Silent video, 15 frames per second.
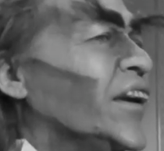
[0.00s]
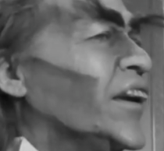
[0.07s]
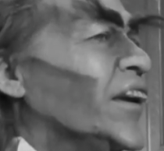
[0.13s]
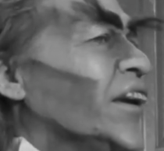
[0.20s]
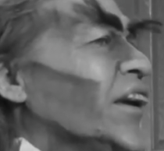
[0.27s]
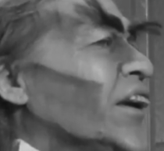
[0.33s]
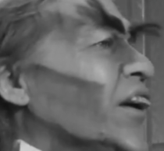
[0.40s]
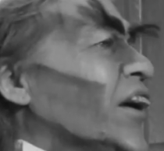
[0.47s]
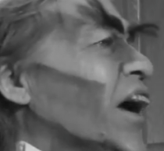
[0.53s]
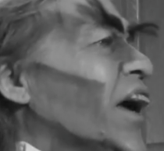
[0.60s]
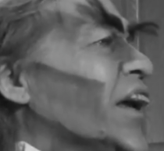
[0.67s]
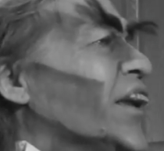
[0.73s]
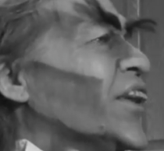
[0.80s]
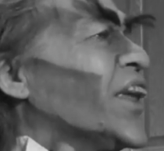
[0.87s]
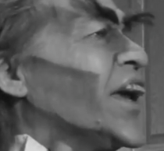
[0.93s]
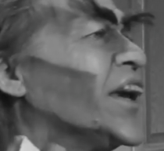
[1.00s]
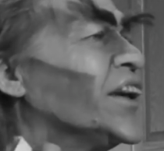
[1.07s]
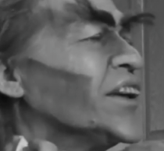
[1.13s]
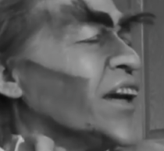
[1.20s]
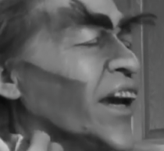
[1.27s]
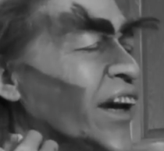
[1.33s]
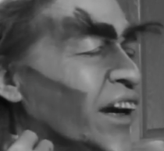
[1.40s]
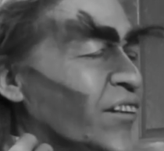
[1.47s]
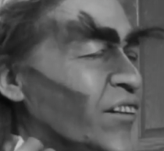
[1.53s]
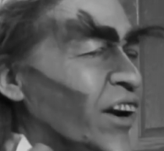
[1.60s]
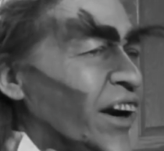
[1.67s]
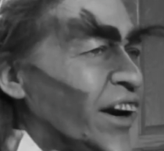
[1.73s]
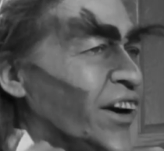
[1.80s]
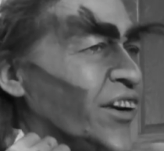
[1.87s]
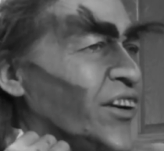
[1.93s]
They're all split and got
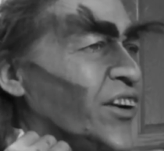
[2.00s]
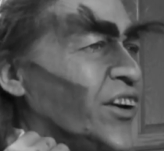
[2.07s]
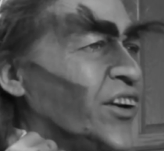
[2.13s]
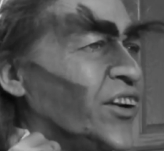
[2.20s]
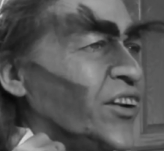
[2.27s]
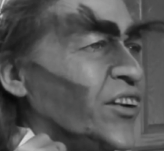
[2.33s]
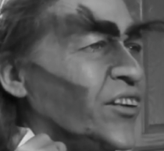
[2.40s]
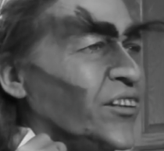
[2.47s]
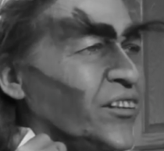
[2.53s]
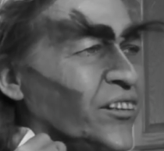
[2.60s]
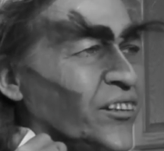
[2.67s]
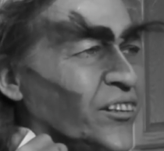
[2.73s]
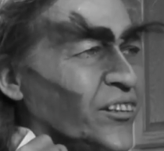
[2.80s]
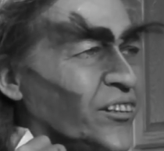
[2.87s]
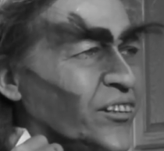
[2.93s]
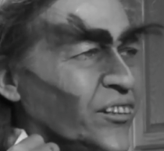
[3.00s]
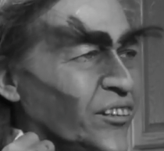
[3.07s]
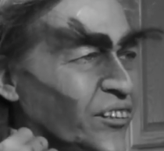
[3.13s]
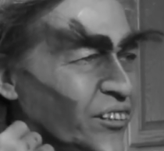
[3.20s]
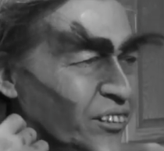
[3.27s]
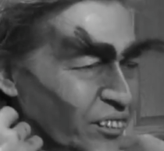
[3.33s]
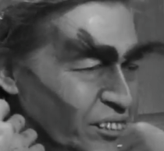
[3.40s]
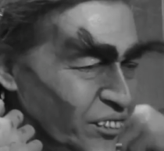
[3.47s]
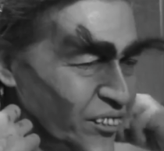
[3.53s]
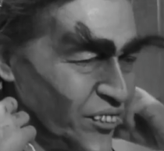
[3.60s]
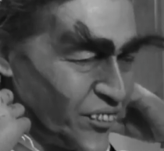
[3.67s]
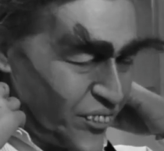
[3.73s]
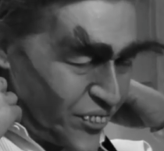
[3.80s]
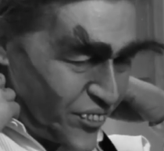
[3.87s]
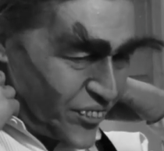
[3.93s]
gaps in them and broken
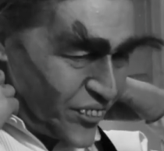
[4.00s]
and...